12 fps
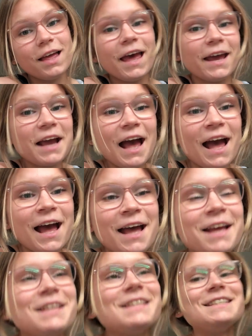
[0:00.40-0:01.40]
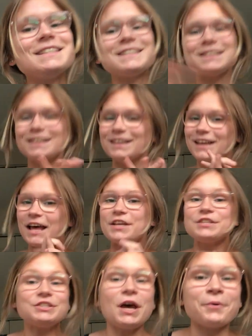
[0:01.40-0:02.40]
Hey guys!
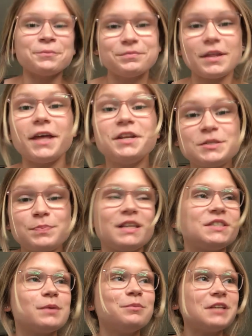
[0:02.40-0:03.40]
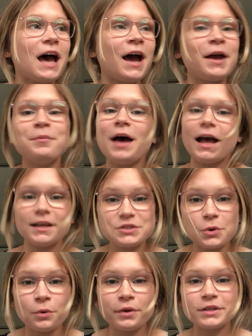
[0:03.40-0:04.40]
So, it has been some time, as
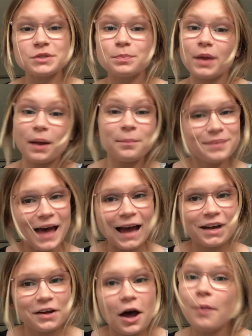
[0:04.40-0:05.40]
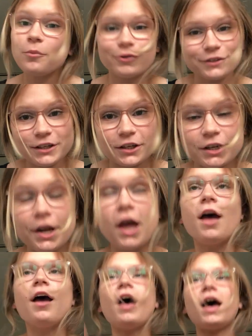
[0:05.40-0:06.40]
always, but I'm back. I'm on here,
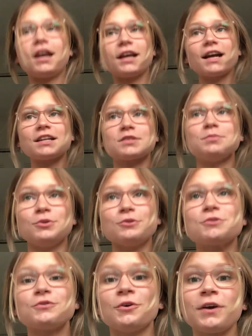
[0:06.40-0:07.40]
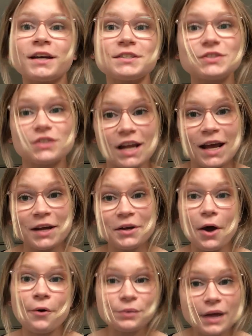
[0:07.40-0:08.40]
and I got some news for you guys today,
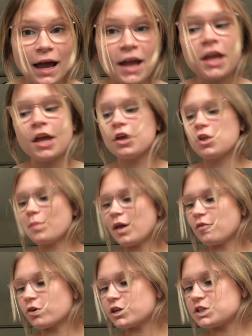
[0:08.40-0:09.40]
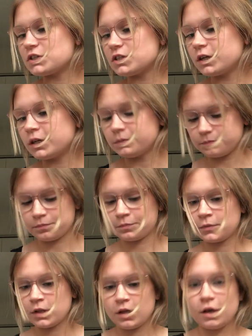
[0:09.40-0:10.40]
okay? You may have already seen it
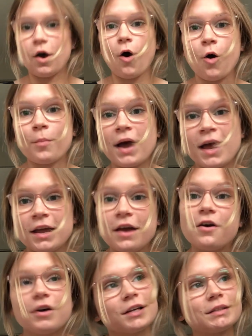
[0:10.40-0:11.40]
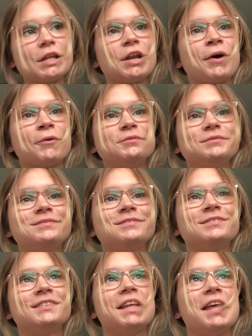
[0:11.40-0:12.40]
on my, you know,
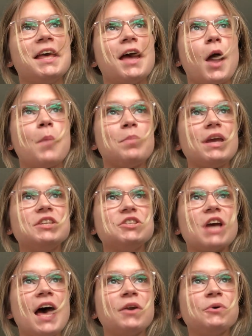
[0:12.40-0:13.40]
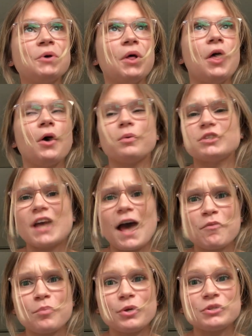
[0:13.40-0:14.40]
main channel, which I
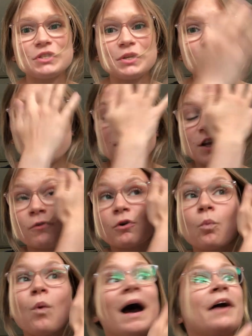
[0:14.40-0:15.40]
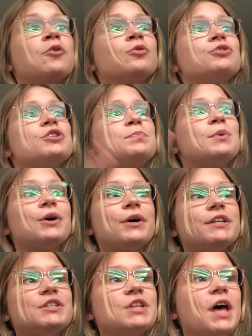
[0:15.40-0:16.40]
haven't posted a video in a while just
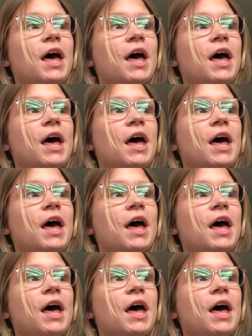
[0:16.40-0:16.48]
because